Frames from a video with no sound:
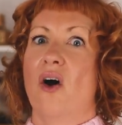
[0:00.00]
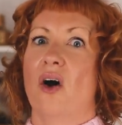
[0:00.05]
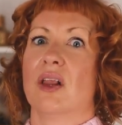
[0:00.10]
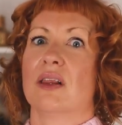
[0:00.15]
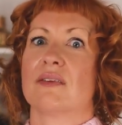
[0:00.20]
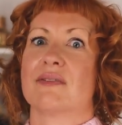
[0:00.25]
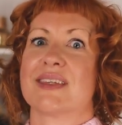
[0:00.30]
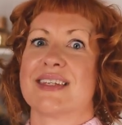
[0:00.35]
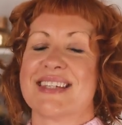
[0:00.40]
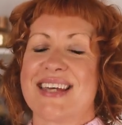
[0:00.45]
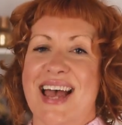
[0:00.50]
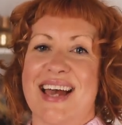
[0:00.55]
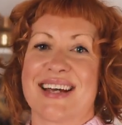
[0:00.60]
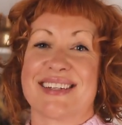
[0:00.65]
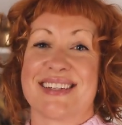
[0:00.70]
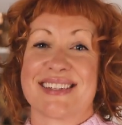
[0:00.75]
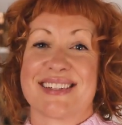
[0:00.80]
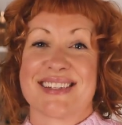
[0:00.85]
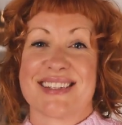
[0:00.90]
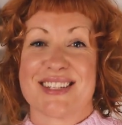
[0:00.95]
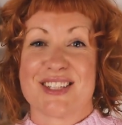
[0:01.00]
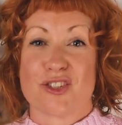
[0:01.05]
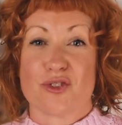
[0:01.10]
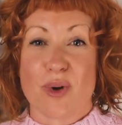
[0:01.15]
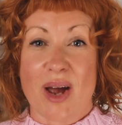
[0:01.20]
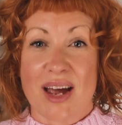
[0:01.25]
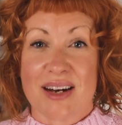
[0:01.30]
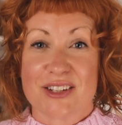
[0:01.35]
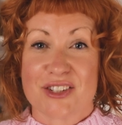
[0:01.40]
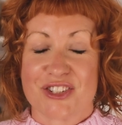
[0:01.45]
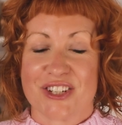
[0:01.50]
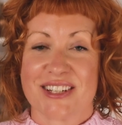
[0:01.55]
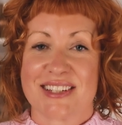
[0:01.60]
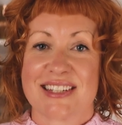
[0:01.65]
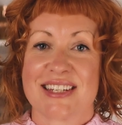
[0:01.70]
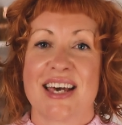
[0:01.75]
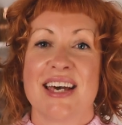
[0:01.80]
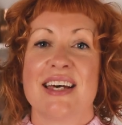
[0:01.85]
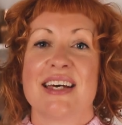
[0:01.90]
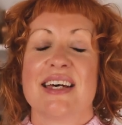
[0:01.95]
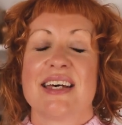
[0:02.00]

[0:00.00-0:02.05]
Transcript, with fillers: all of the tactics and strategies